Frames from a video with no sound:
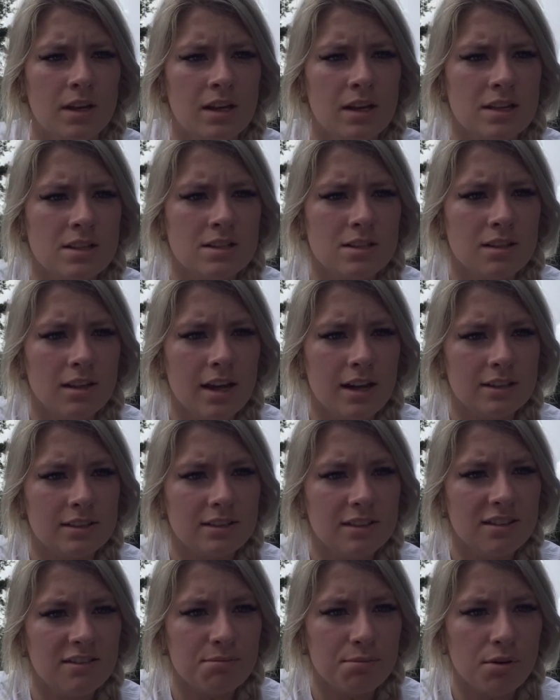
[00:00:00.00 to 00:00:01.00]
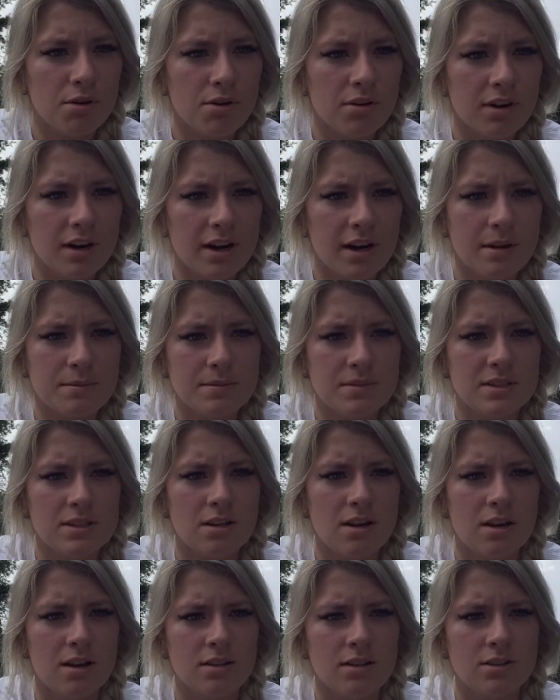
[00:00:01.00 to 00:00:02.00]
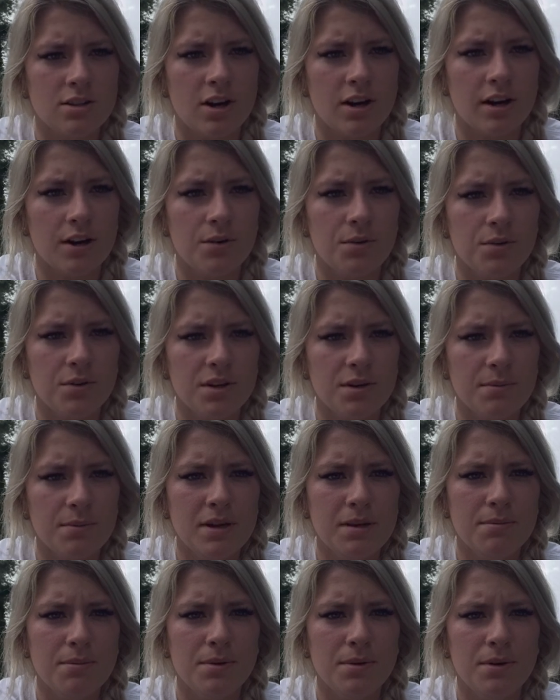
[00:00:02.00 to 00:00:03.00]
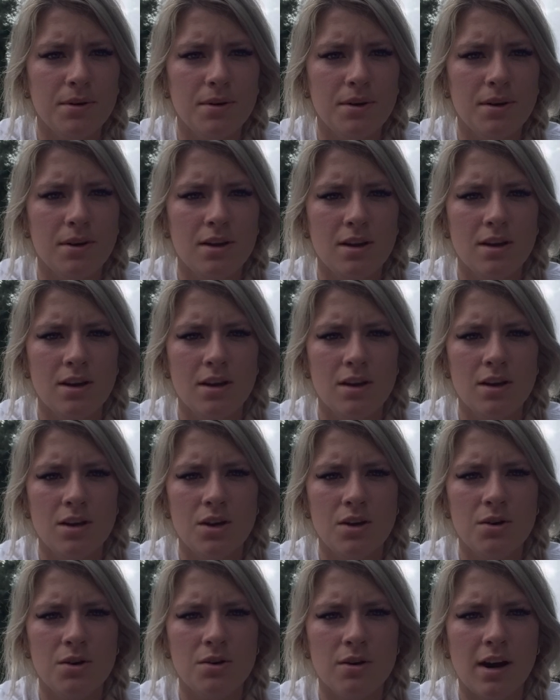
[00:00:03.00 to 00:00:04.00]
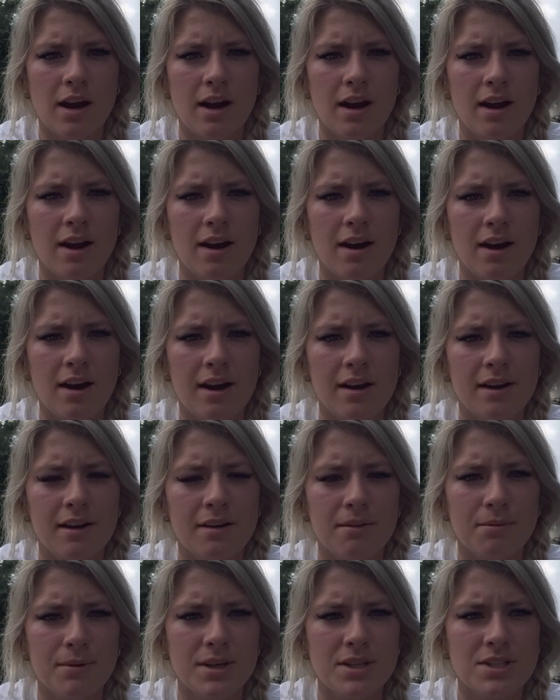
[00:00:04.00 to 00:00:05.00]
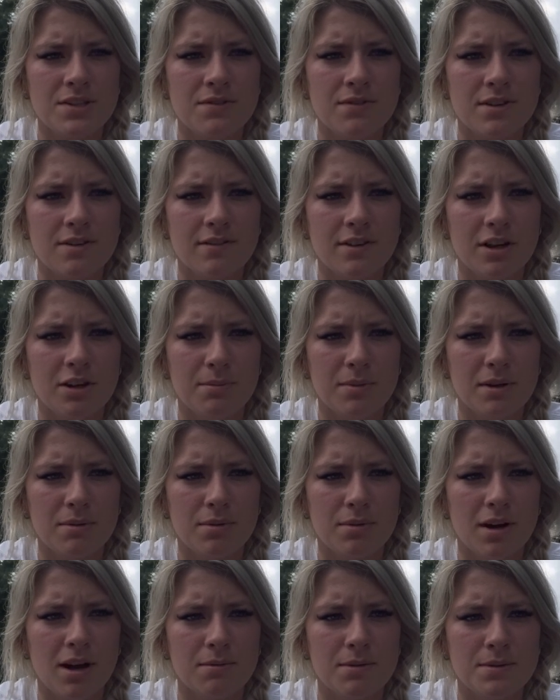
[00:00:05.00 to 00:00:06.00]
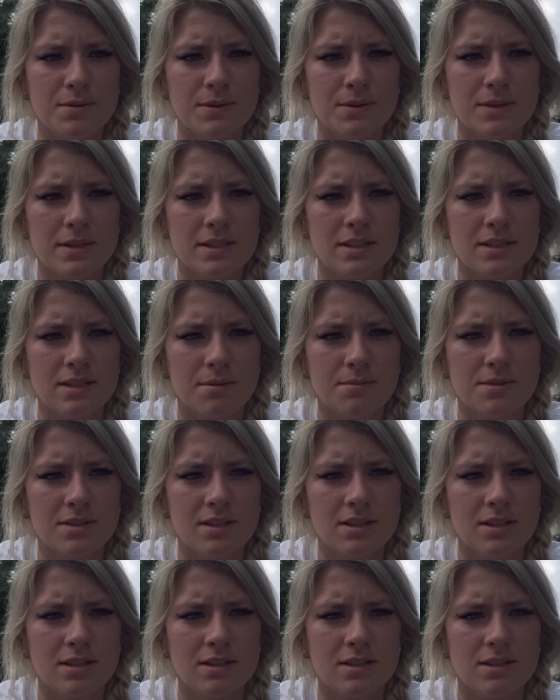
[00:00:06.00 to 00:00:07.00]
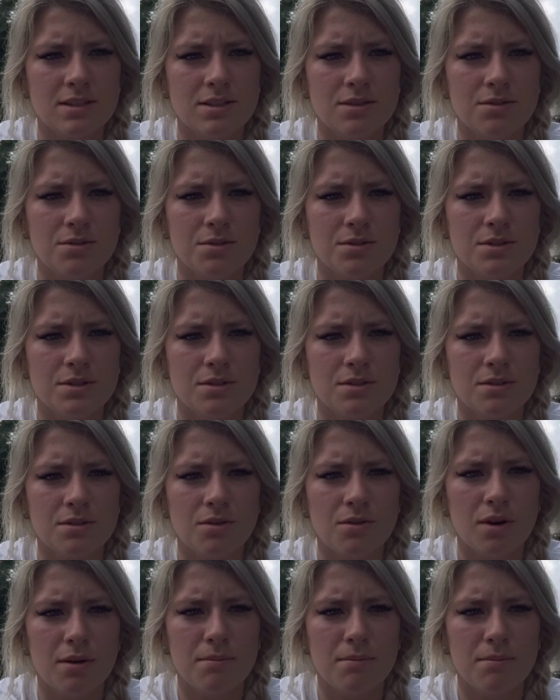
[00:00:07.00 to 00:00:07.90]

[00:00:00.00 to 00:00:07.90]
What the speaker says: Selective programs target older people who are at high risk for developing problems with substance use or